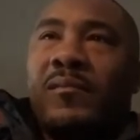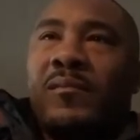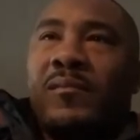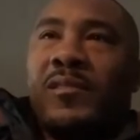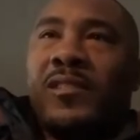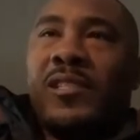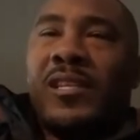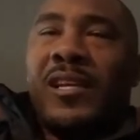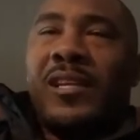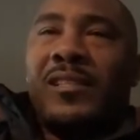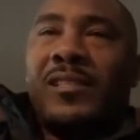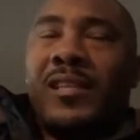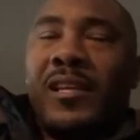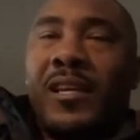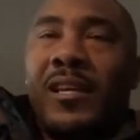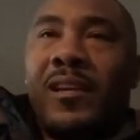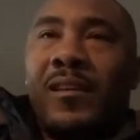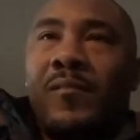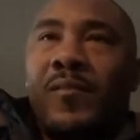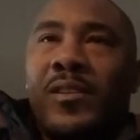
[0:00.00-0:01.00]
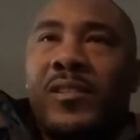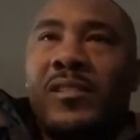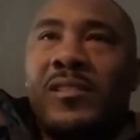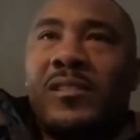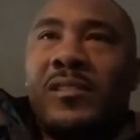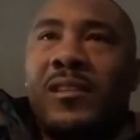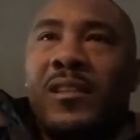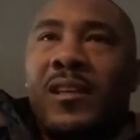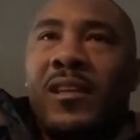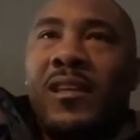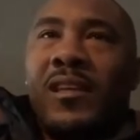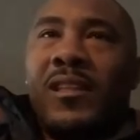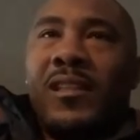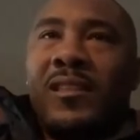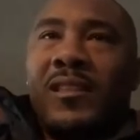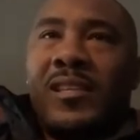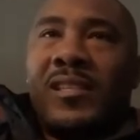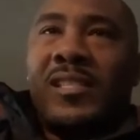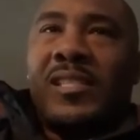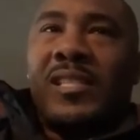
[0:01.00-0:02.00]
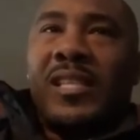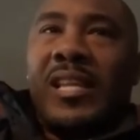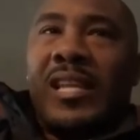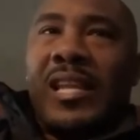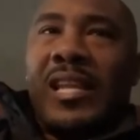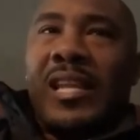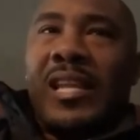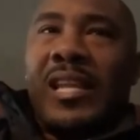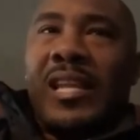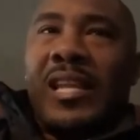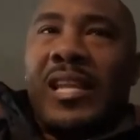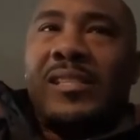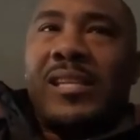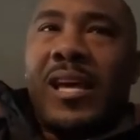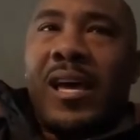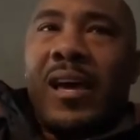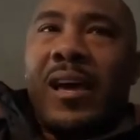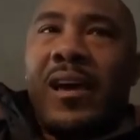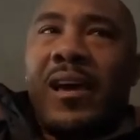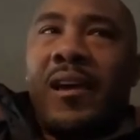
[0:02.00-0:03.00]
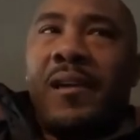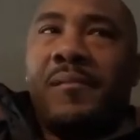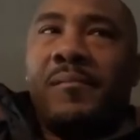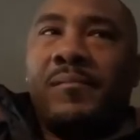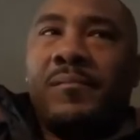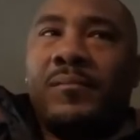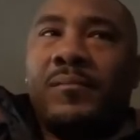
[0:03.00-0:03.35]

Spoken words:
it's like, damn, this is the last time